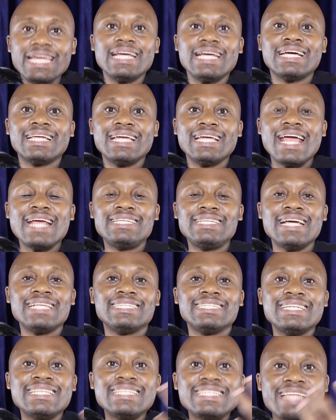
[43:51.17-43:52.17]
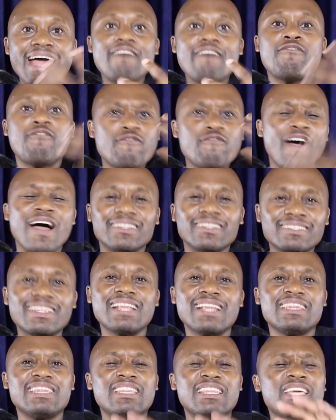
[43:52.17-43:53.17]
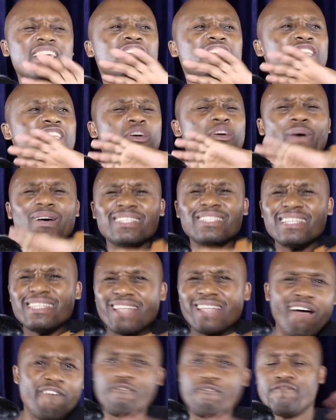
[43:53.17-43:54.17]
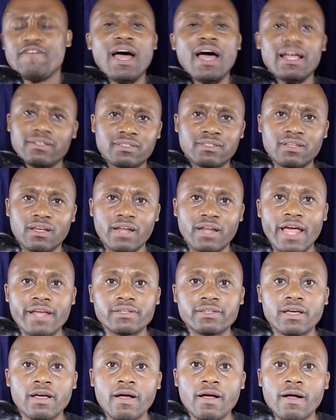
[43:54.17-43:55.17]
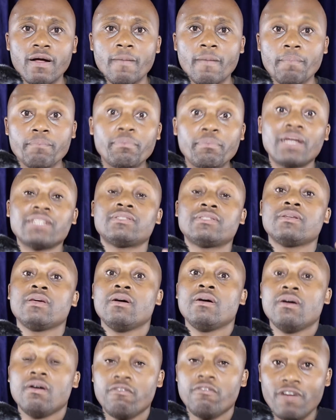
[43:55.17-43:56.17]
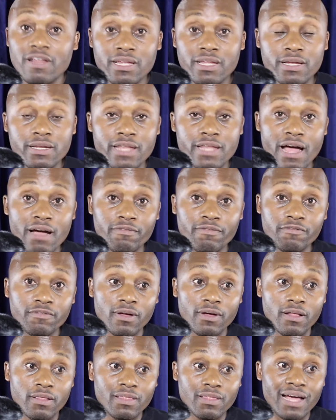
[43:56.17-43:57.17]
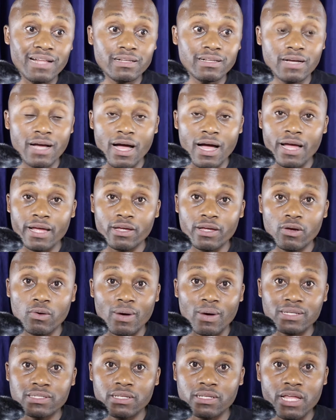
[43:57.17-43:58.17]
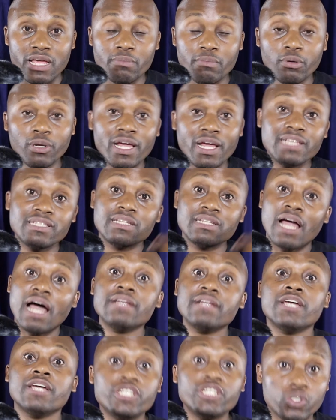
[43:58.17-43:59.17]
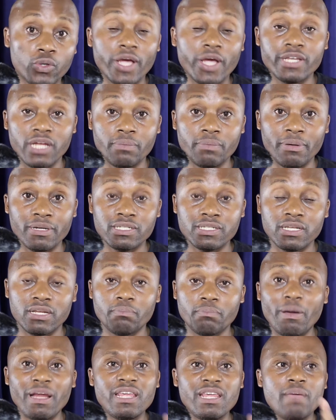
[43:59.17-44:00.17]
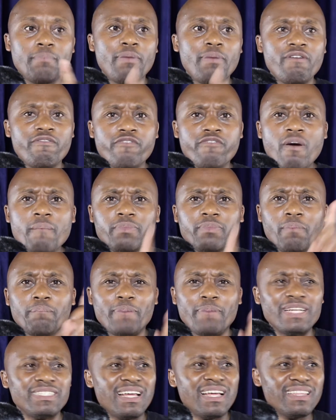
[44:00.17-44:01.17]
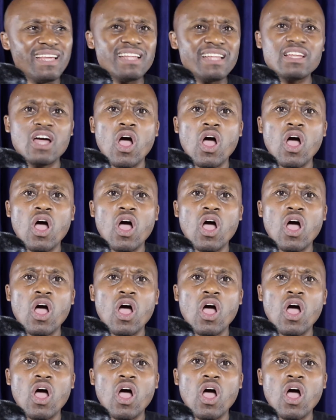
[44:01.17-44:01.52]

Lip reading: created enough funds there was enough funds, right? But funny enough, that guy was labeled as an uneducated person, but he performed better than